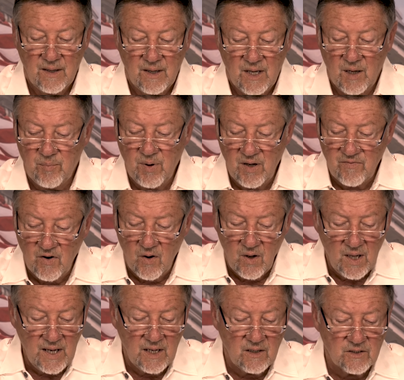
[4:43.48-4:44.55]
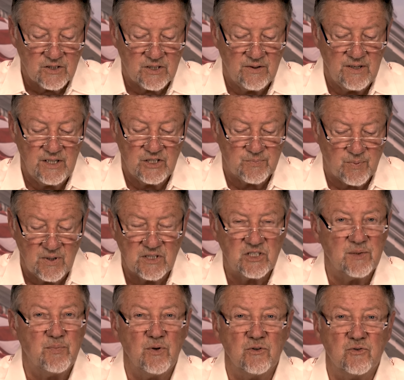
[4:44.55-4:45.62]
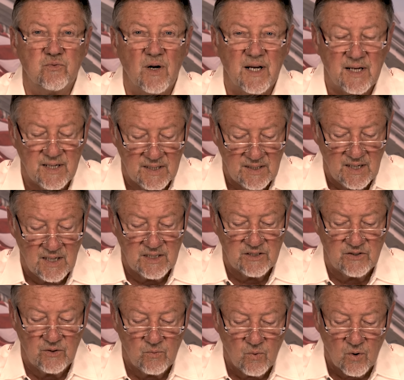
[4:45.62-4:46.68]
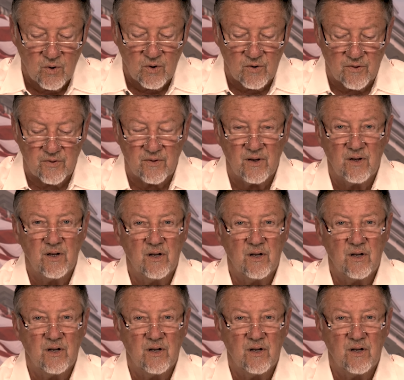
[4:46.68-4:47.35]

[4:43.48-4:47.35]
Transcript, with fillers: Above all else, these principles recognize the worth